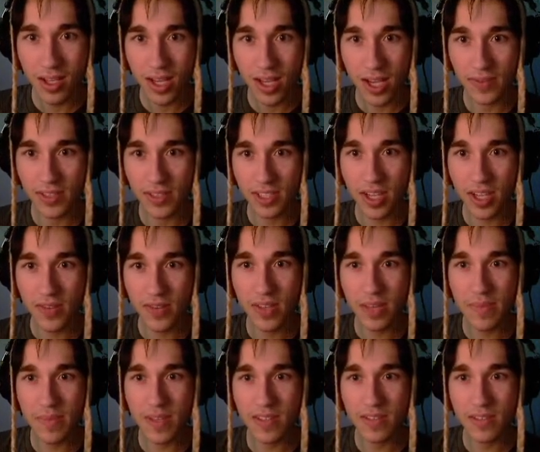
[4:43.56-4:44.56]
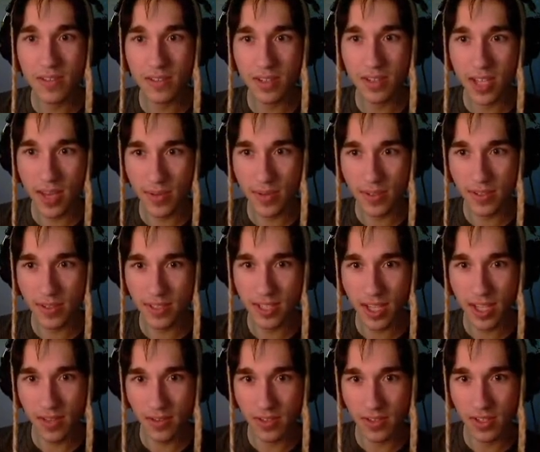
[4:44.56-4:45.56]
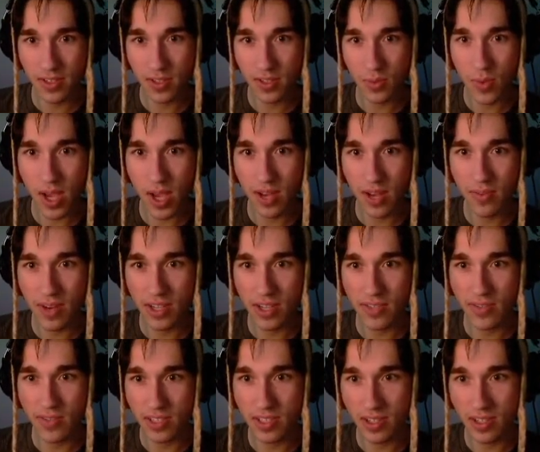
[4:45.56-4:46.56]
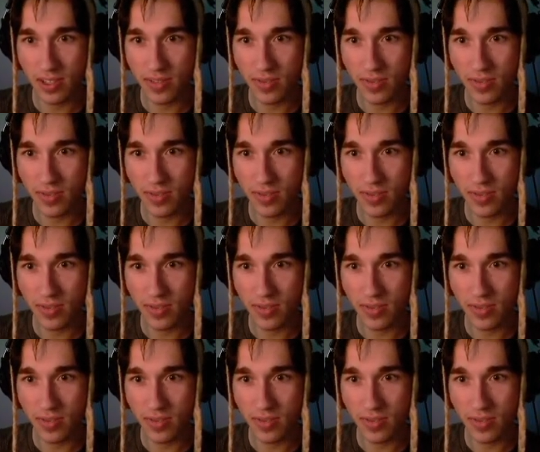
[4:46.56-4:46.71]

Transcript: I've discovered that mixing certain chemicals together yields a wide range of results.